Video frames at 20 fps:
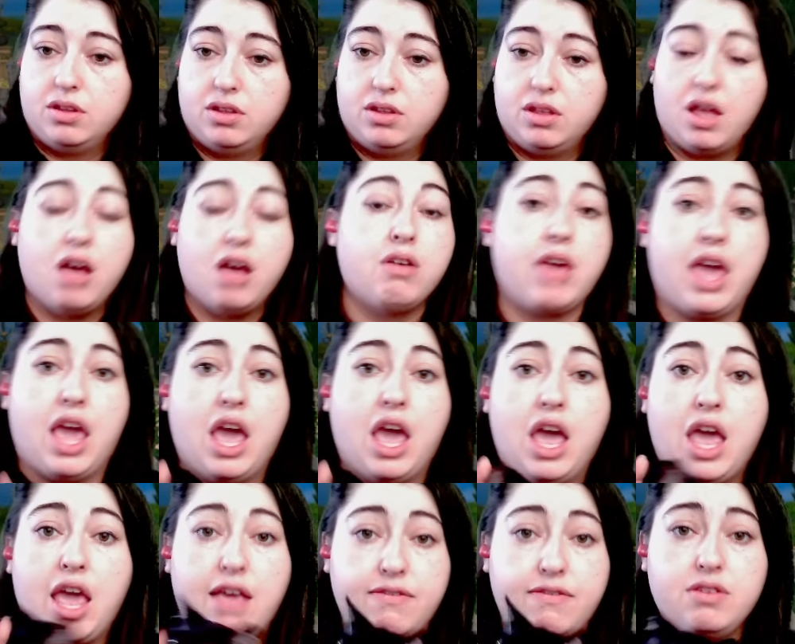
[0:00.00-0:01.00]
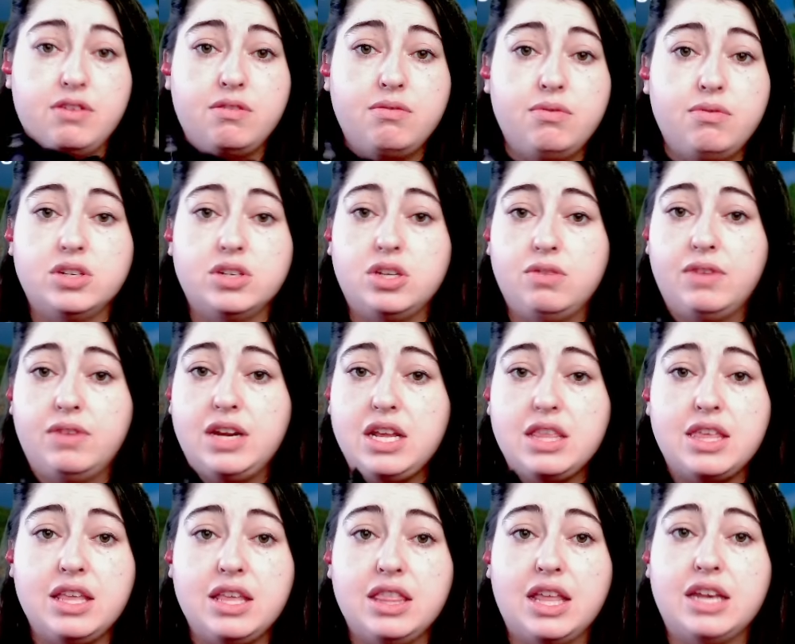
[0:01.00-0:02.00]
Okay, if you do
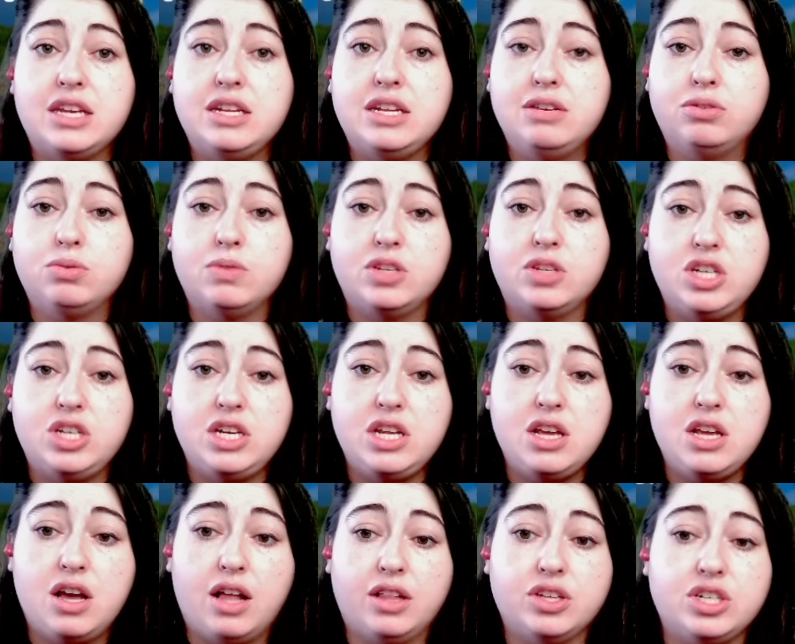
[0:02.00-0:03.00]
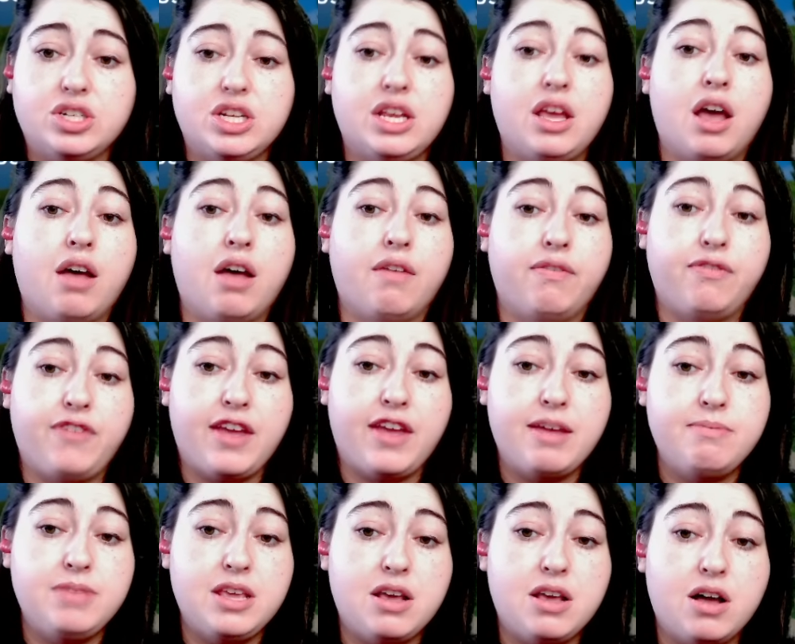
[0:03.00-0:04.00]
anything that deals with genealogy,
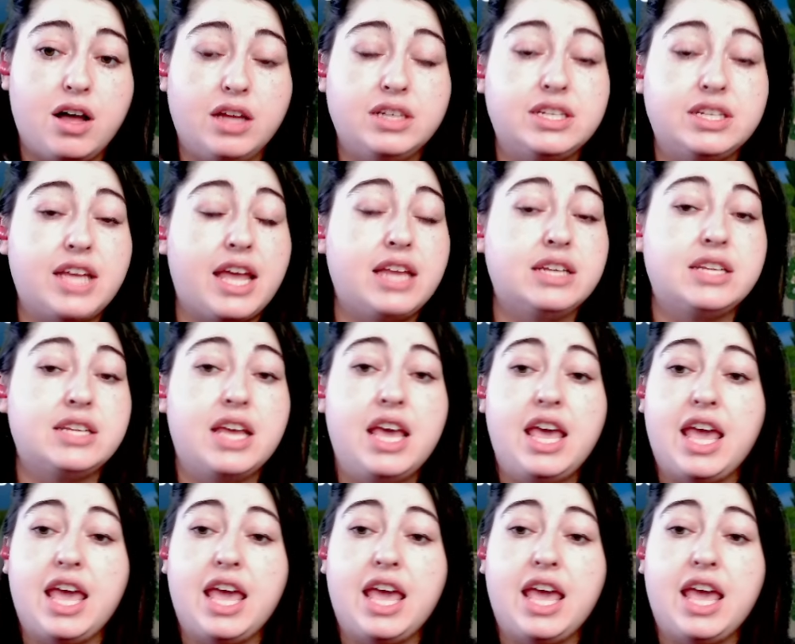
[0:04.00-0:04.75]
family content,